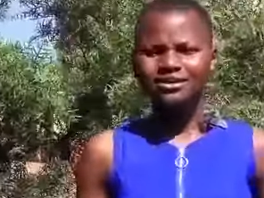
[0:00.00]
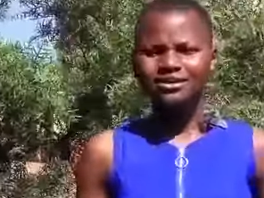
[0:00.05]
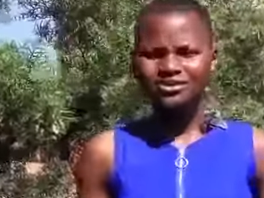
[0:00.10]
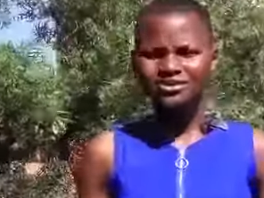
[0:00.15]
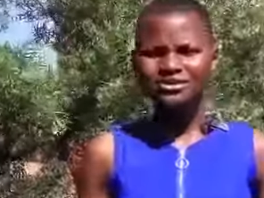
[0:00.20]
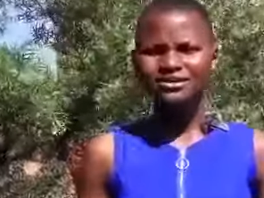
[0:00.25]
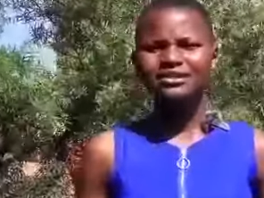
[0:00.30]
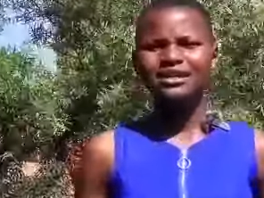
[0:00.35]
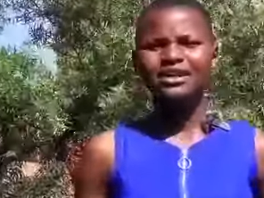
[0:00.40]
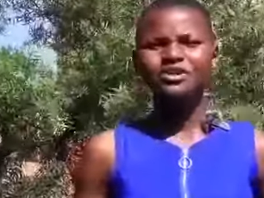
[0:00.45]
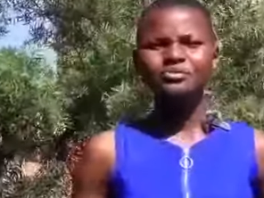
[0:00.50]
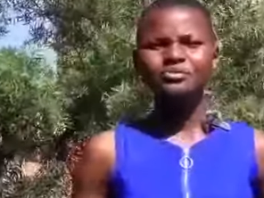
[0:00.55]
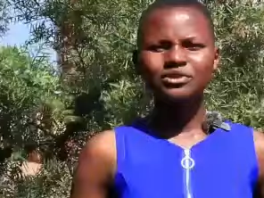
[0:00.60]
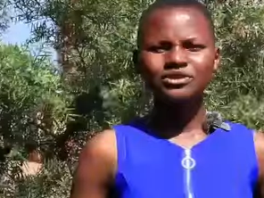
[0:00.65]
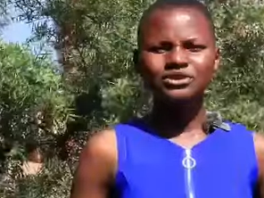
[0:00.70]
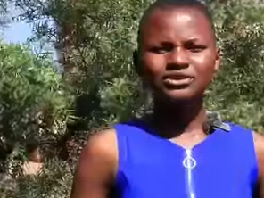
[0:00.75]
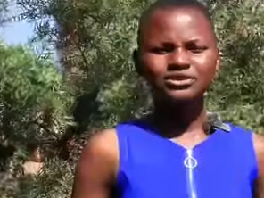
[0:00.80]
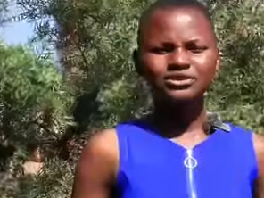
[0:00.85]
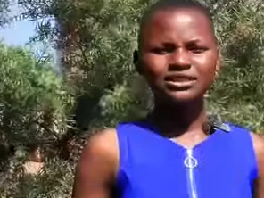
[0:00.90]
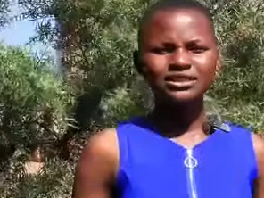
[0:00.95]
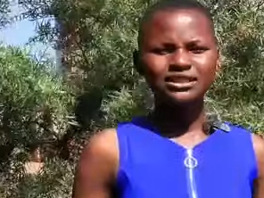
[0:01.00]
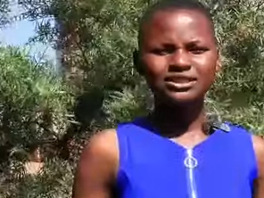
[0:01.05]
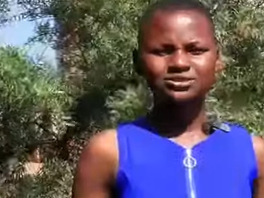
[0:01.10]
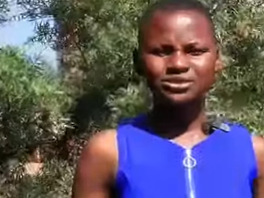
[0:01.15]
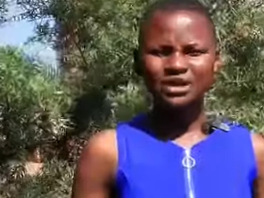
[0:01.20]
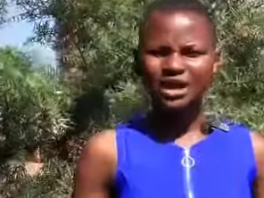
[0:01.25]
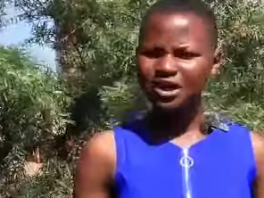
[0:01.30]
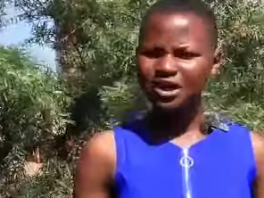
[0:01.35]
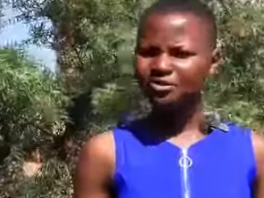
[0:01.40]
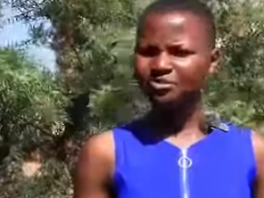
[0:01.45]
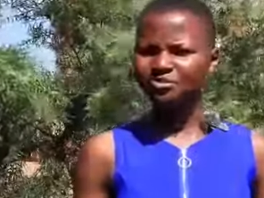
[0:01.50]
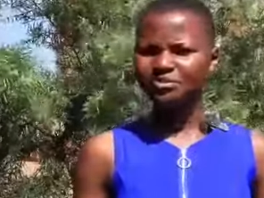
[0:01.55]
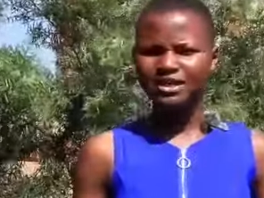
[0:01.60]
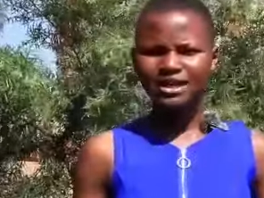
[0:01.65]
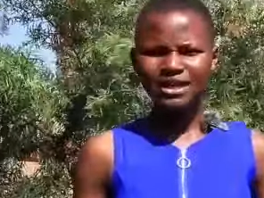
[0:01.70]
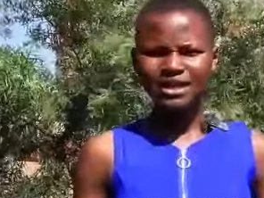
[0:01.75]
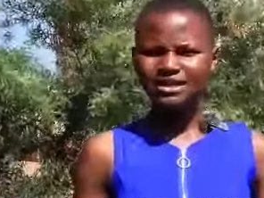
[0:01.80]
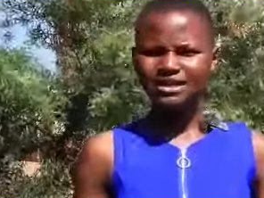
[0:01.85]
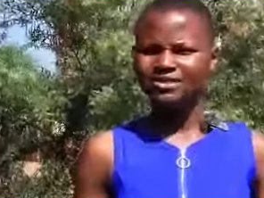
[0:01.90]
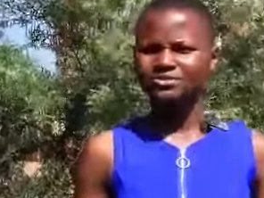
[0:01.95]
use the opportunity to help
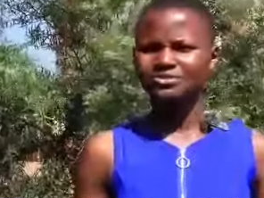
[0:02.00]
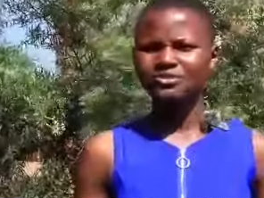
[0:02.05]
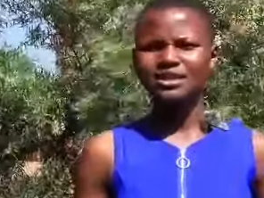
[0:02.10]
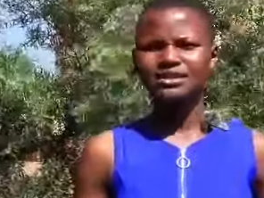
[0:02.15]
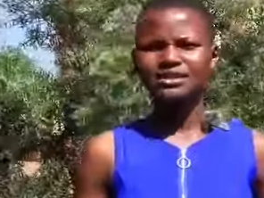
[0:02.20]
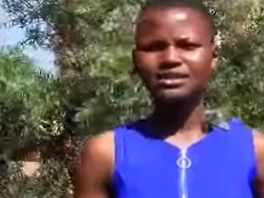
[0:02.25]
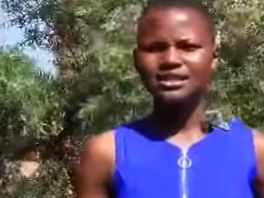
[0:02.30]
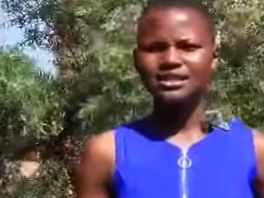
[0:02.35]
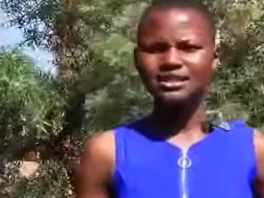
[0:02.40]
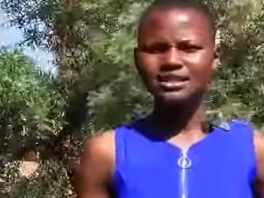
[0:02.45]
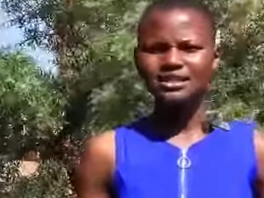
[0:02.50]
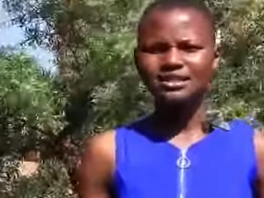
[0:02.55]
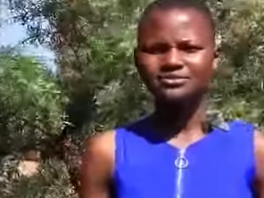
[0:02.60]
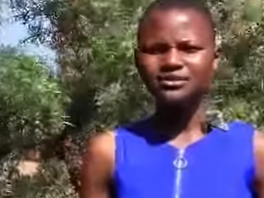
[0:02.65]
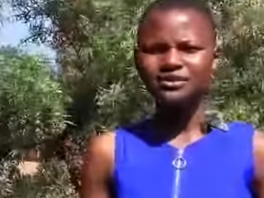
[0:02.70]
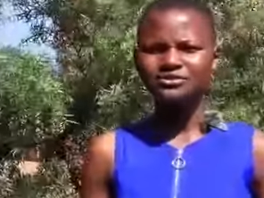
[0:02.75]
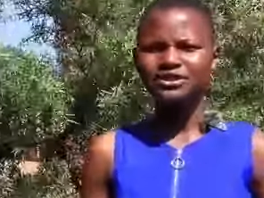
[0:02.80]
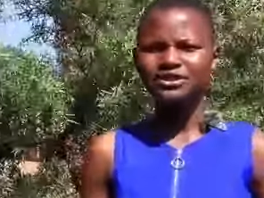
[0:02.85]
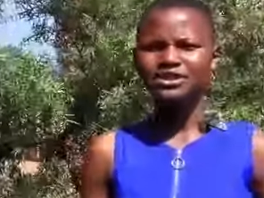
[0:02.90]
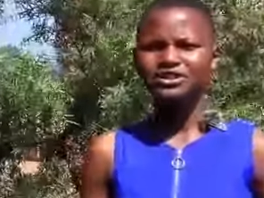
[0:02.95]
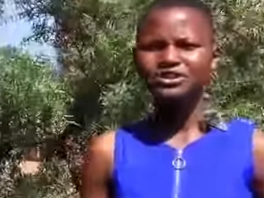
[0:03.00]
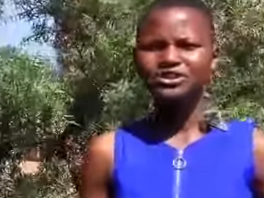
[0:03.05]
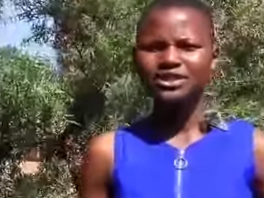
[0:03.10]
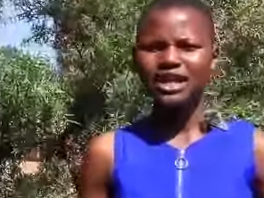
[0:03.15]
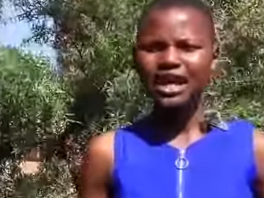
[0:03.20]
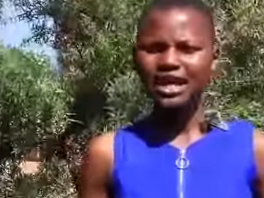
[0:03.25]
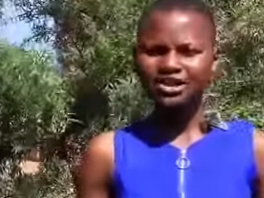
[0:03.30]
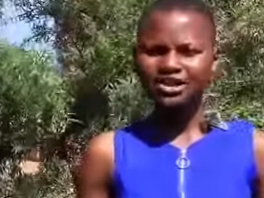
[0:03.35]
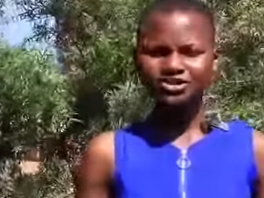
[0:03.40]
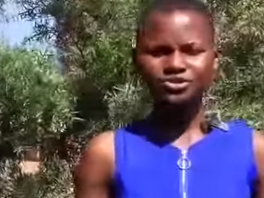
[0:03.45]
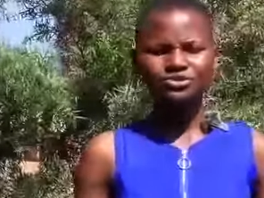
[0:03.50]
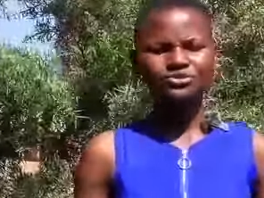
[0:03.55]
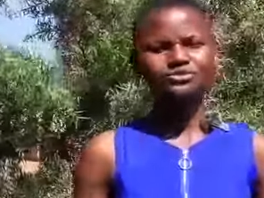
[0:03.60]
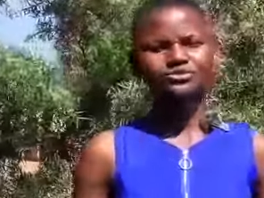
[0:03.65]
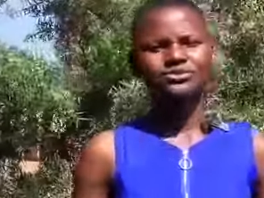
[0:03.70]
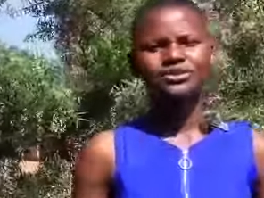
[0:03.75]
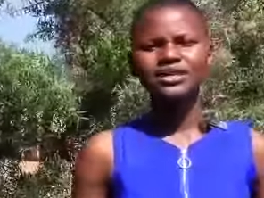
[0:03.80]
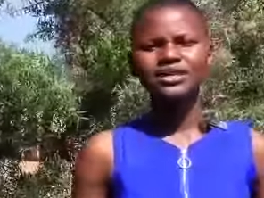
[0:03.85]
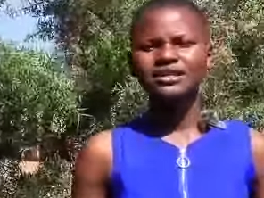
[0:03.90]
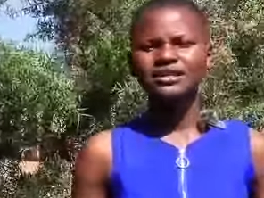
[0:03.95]
anyone in this foundation. I know
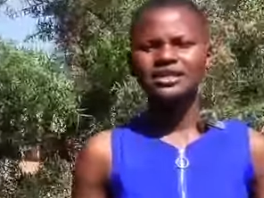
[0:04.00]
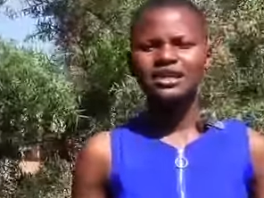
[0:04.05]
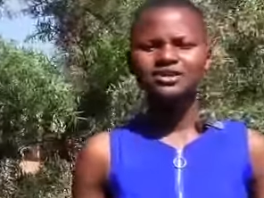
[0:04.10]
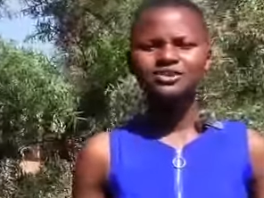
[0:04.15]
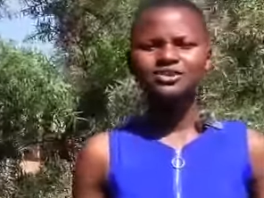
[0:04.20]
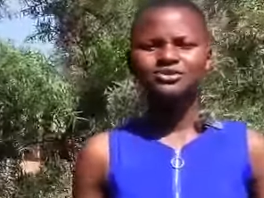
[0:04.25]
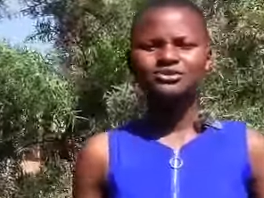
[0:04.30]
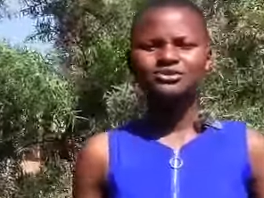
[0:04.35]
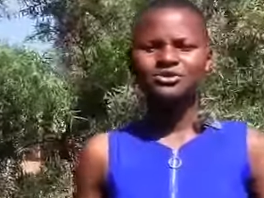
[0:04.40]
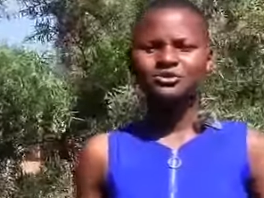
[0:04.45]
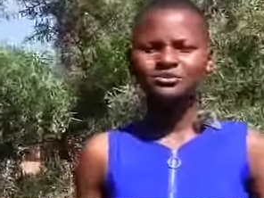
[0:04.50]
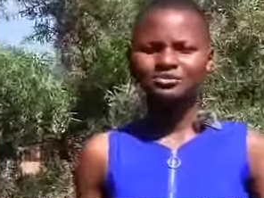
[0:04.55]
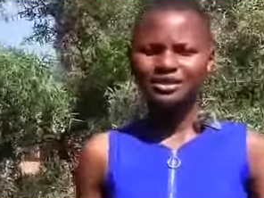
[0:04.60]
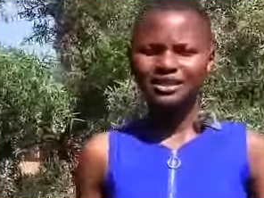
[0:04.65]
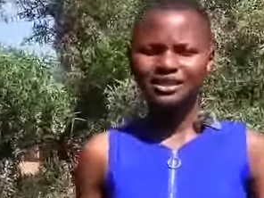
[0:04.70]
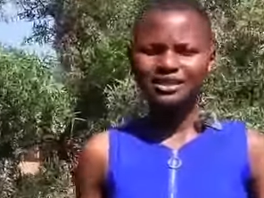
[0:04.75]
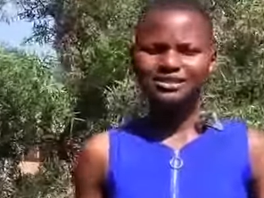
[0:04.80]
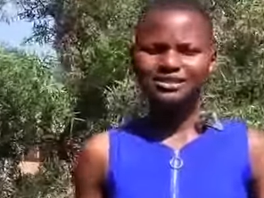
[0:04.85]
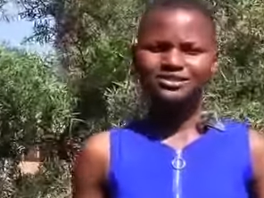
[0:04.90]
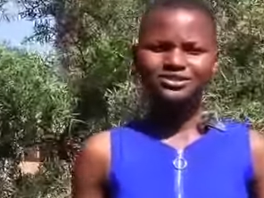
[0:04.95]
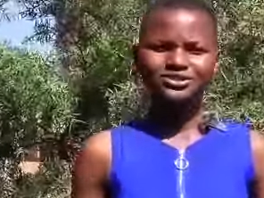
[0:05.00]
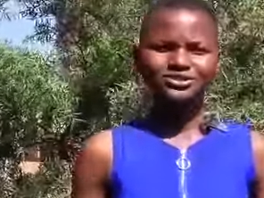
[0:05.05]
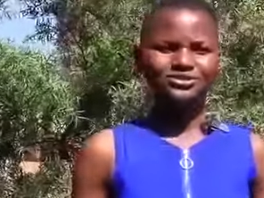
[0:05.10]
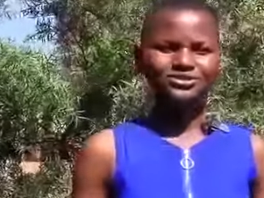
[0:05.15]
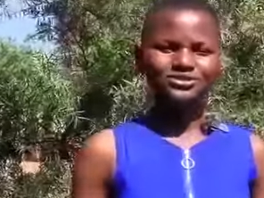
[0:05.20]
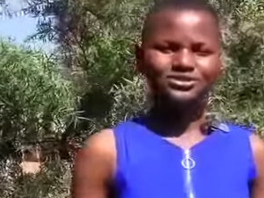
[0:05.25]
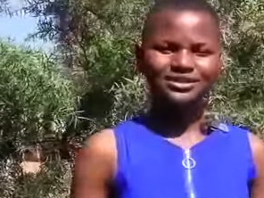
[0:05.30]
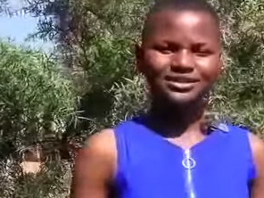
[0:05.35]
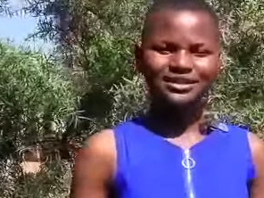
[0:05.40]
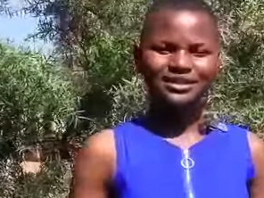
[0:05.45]
the Lord will bless you.